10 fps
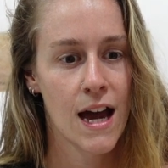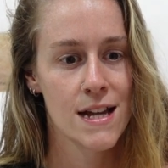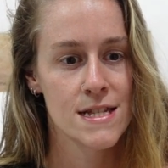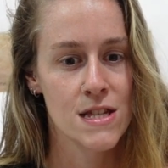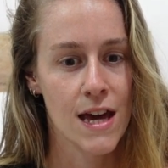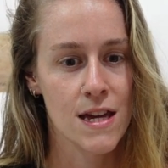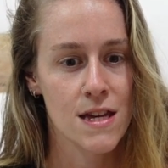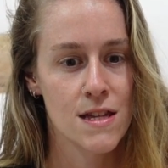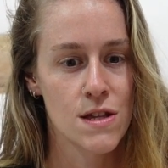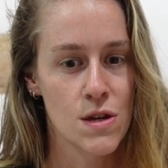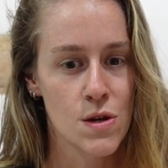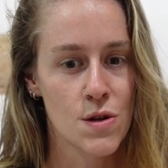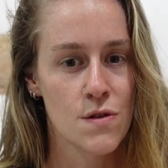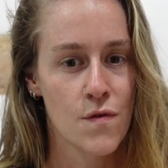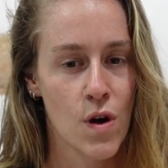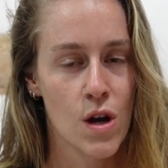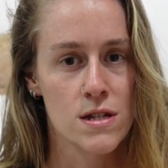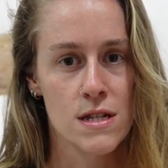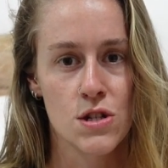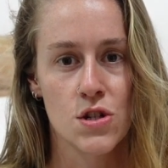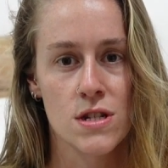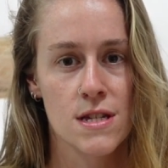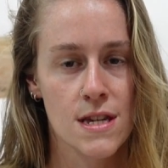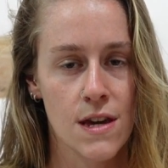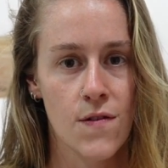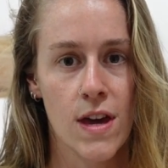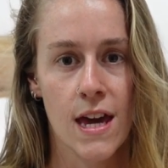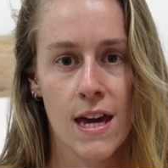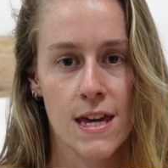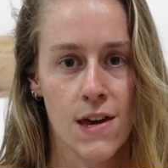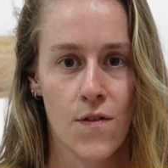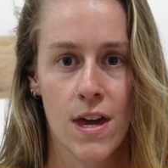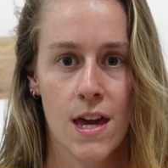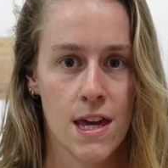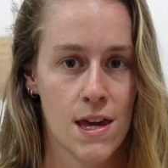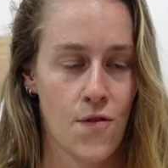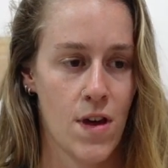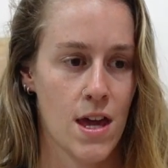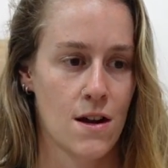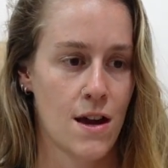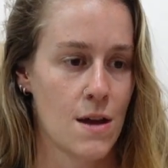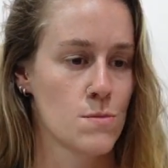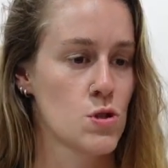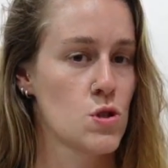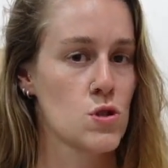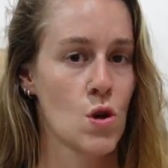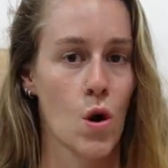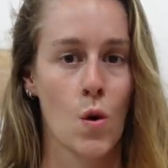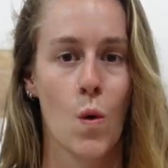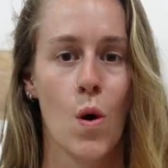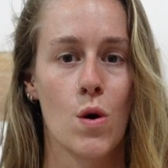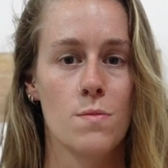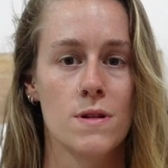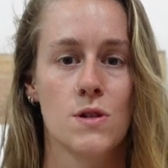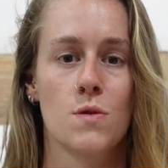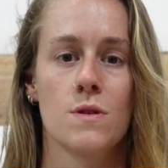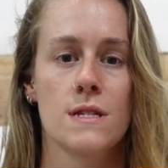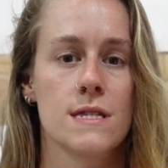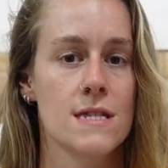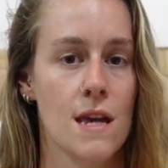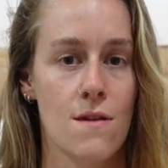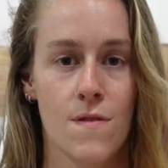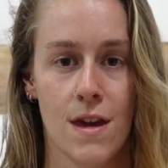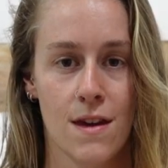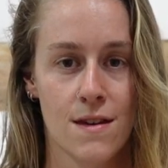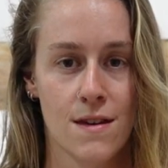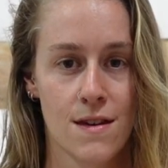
it's like the universe is just giving and giving and giving, and I am so open to receiving.